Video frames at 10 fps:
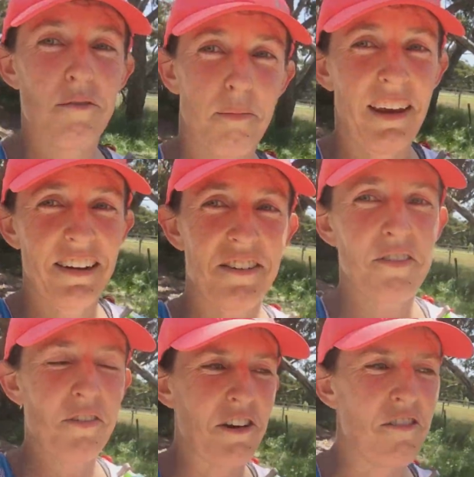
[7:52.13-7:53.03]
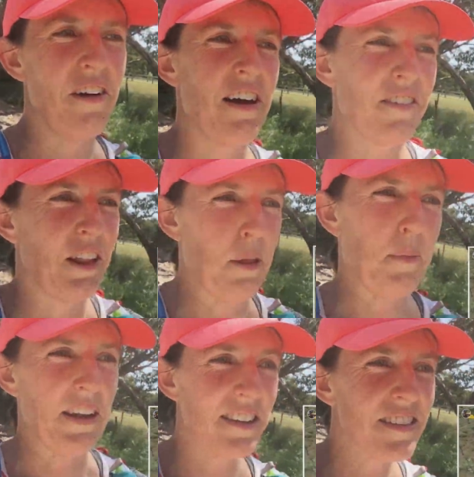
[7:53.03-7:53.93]
Made it to 45
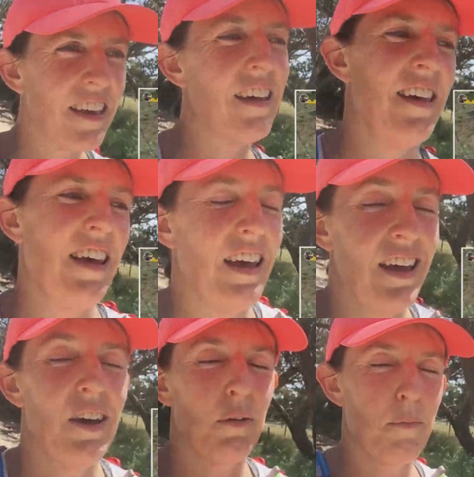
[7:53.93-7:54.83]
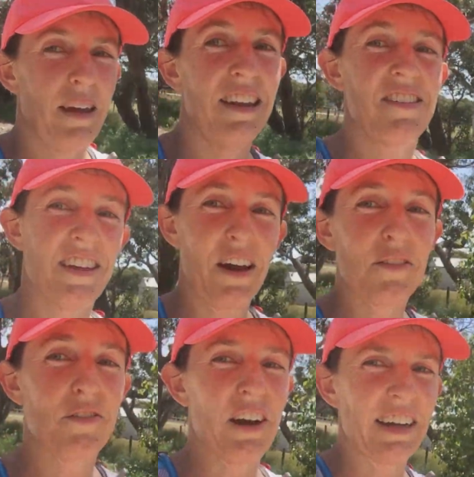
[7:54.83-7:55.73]
kilometers. We managed to get
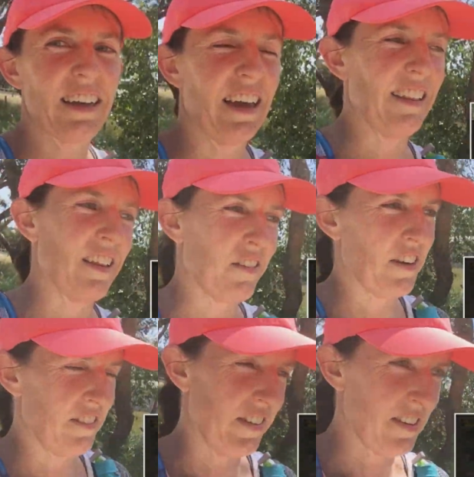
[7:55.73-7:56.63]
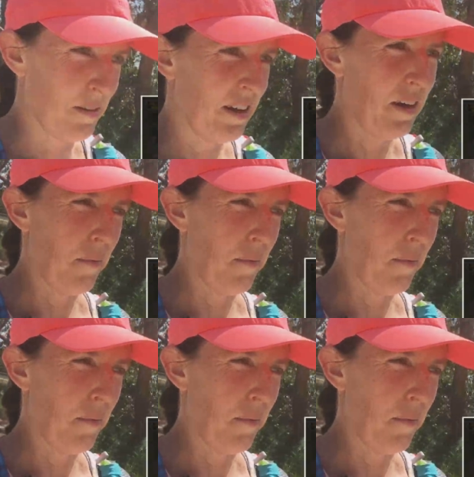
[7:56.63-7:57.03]
off track again, the three of us.